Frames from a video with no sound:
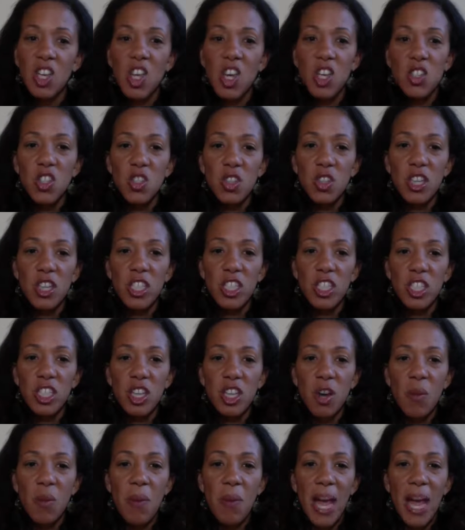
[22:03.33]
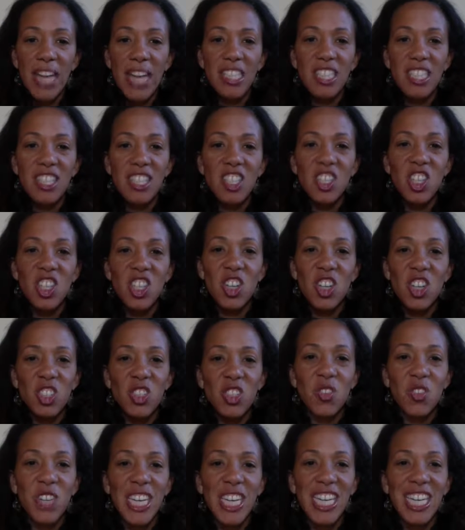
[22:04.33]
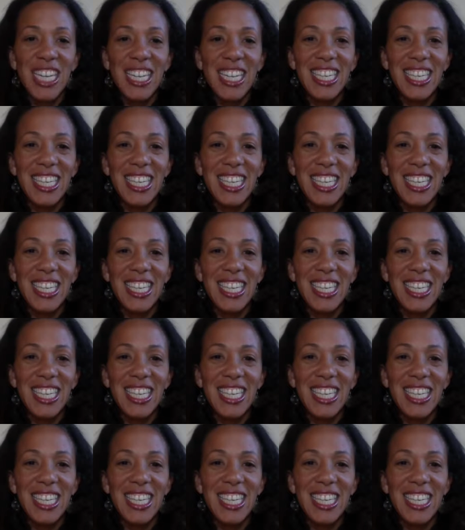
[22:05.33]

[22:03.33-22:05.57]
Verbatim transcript: So let's go back to the shared screen.